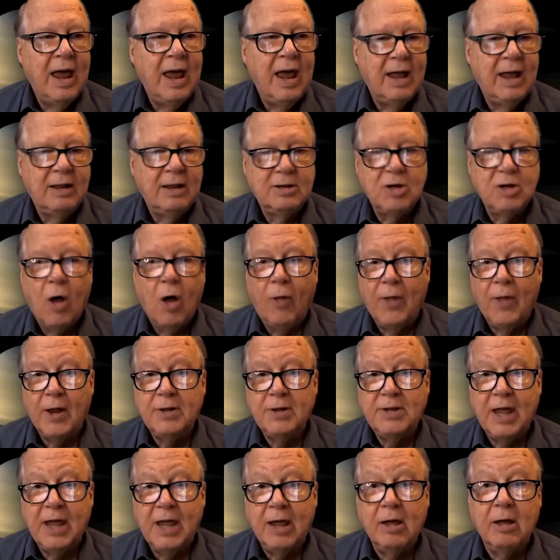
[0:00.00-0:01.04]
and it's called
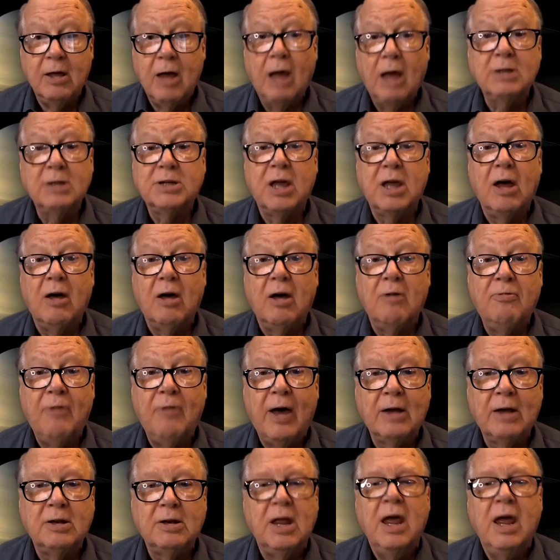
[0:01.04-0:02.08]
the Tunguska
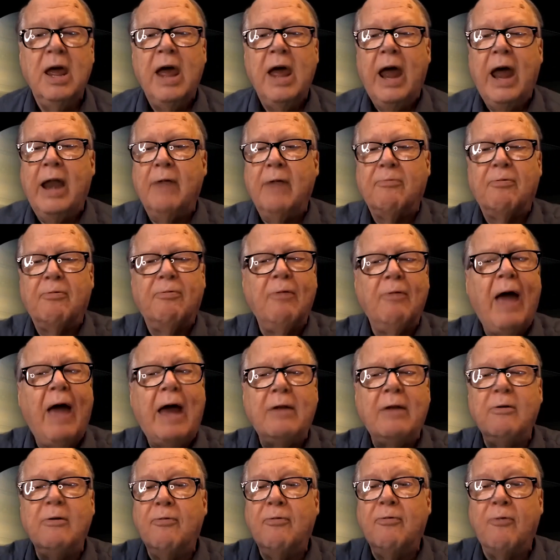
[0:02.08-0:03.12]
effect, and it
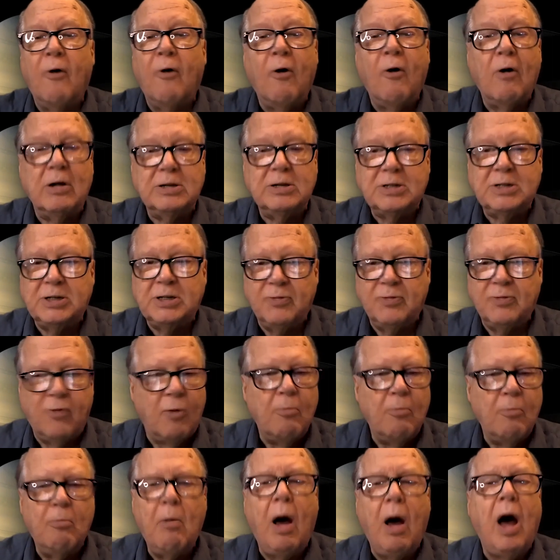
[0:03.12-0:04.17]
flattened forests
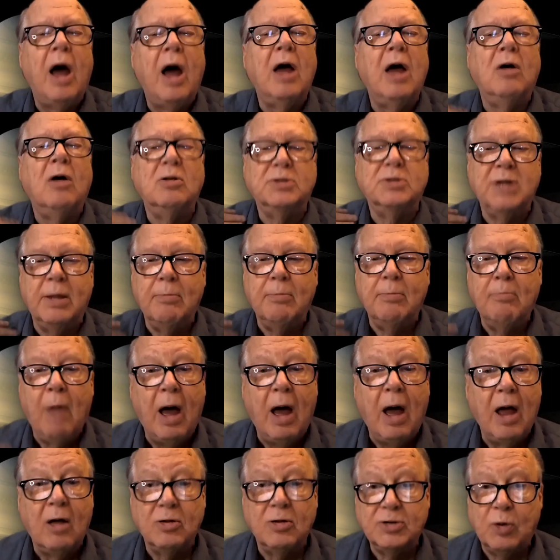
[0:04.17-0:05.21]
for miles and
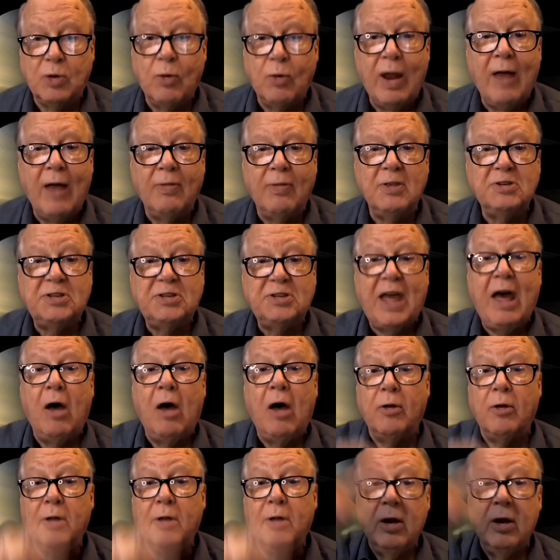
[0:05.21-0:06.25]
miles around. The
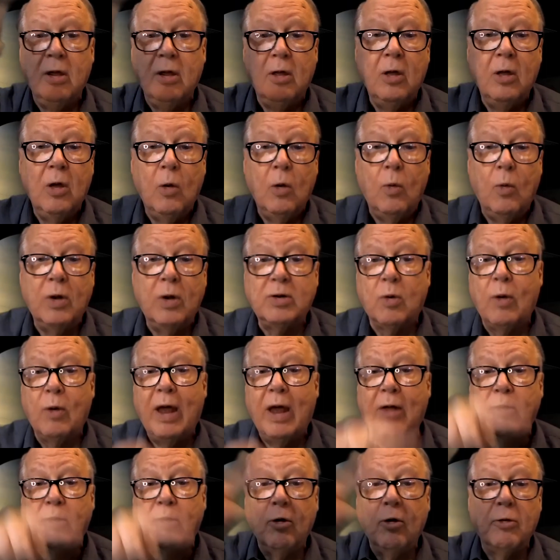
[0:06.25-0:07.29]
sound went
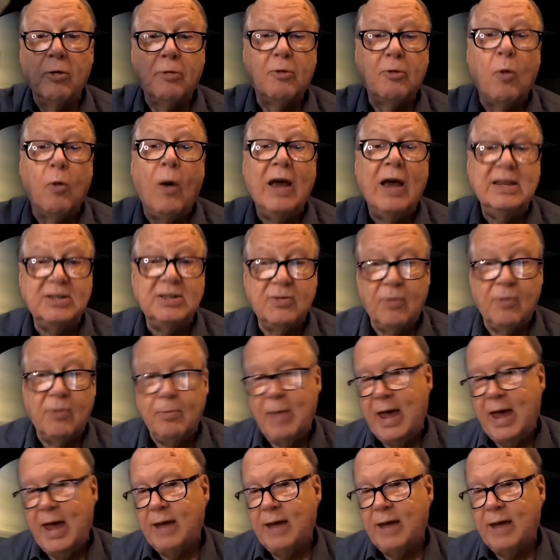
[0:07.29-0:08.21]
around Earth twice from